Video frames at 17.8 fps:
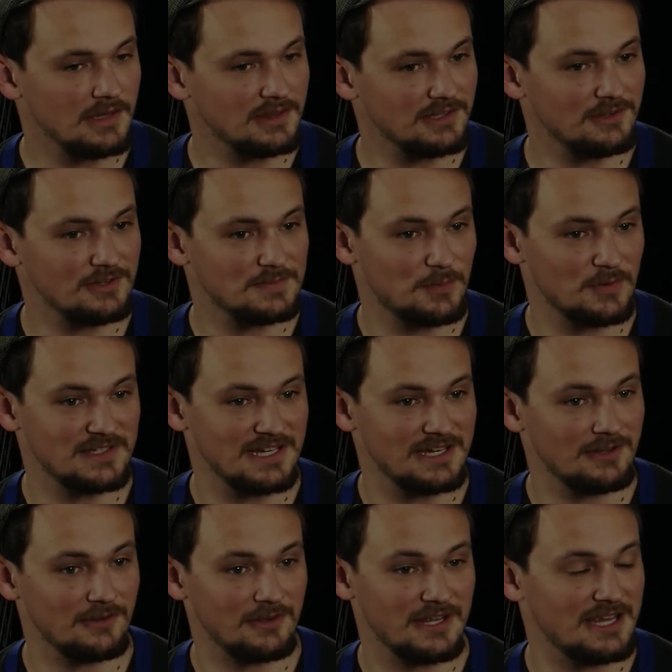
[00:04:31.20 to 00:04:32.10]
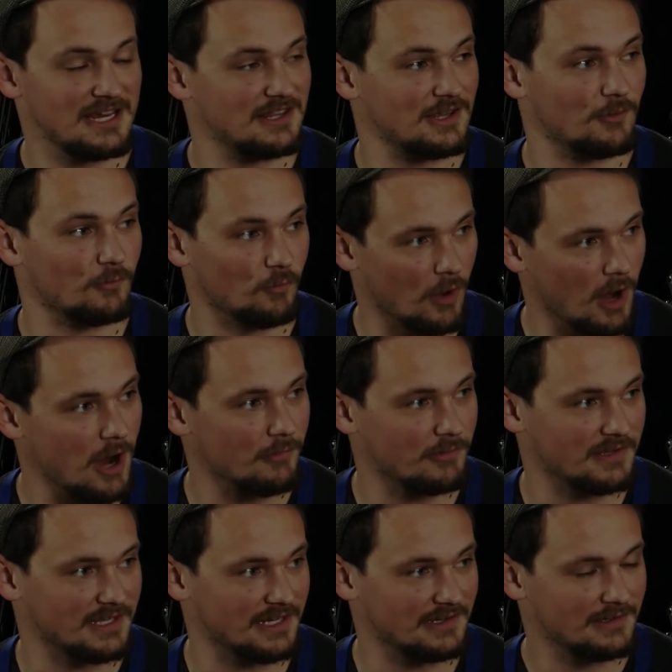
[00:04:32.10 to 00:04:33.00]
Not that there's particularly anything wrong
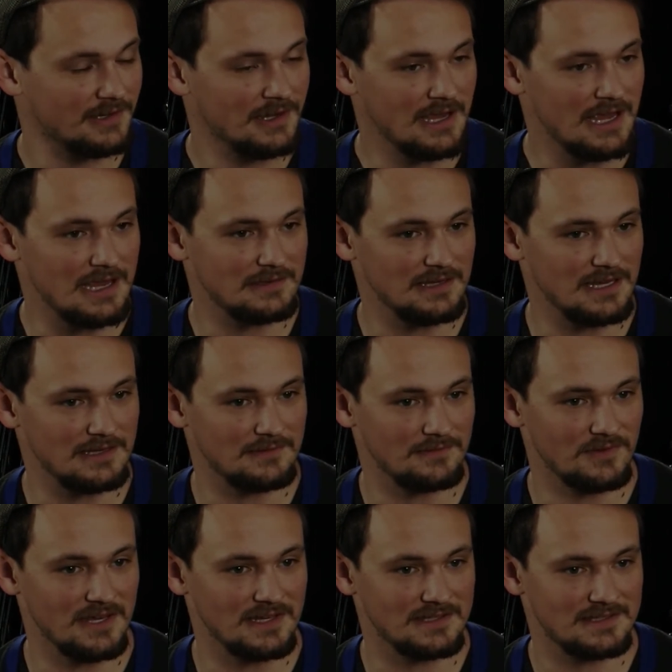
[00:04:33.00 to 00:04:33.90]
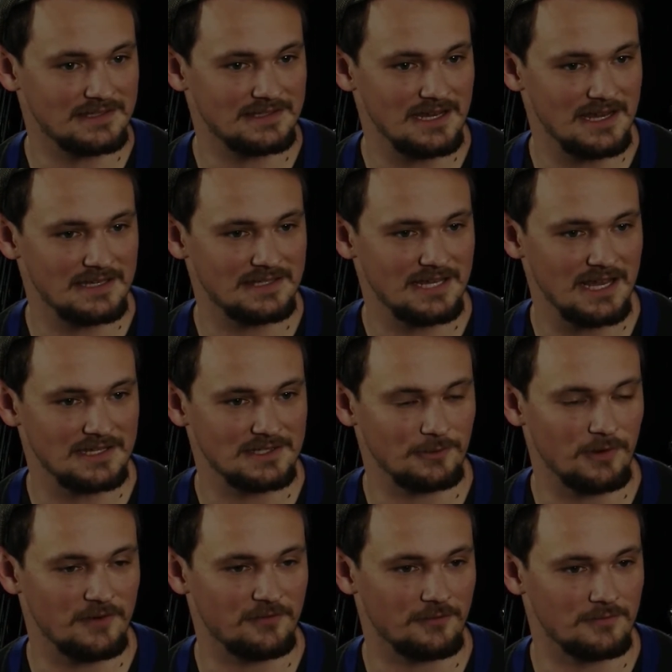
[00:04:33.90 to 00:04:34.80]
with it. It takes
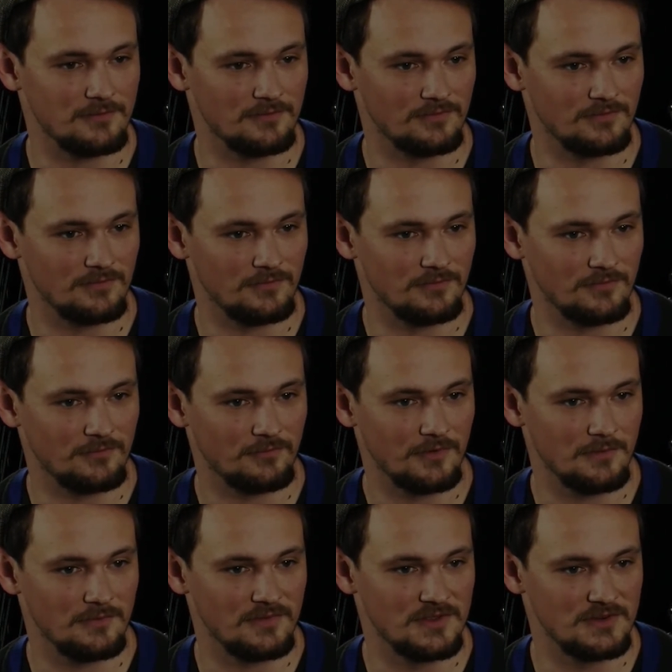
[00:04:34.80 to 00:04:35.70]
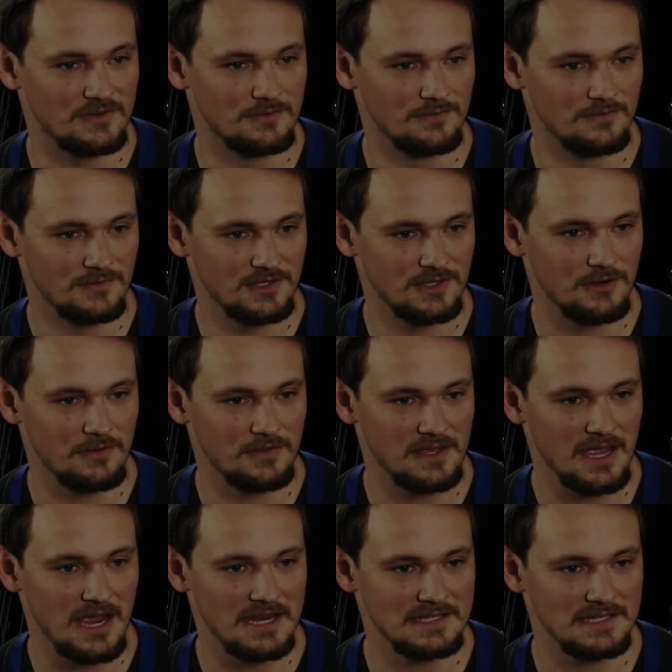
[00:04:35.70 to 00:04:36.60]
away from the
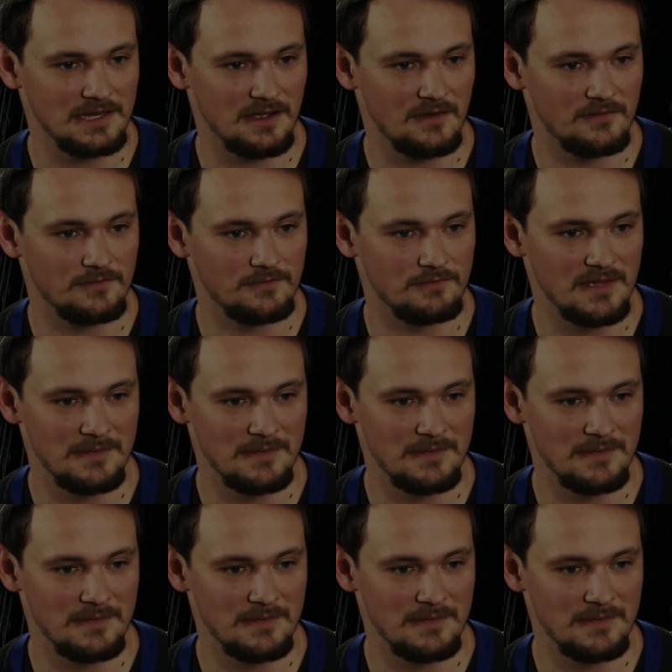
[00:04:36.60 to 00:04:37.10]
the idea of